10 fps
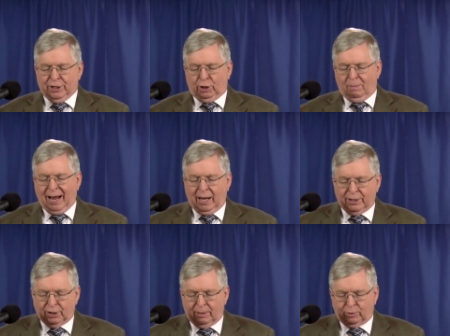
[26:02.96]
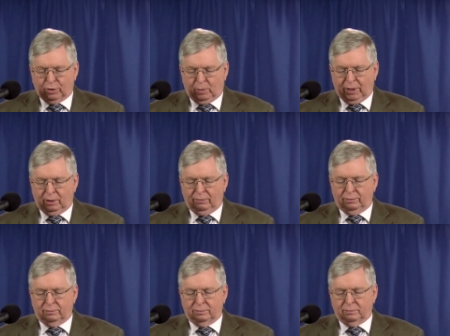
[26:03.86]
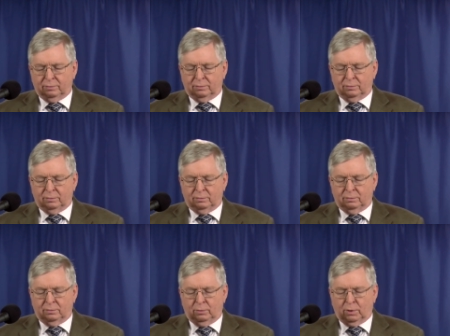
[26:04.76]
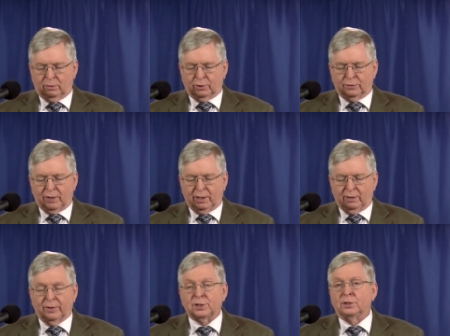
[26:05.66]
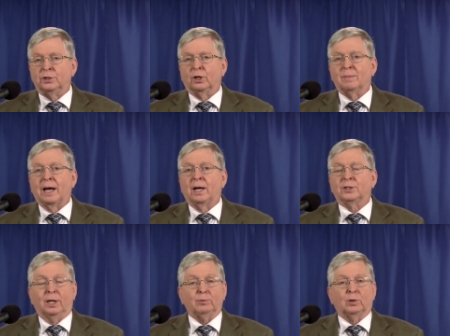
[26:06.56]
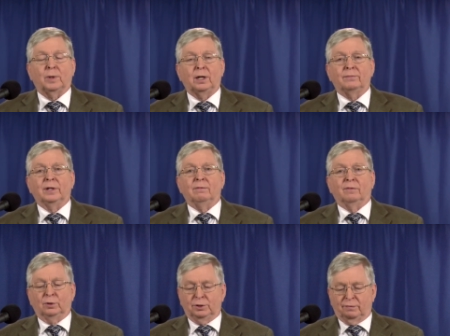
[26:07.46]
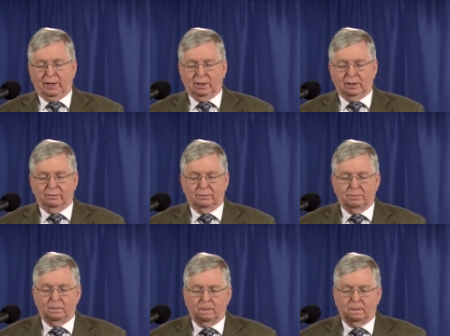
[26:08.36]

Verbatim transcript: Jeremiah chapter 12. We'll go to verse 5. That's Jeremiah chapter 12 and verse 5.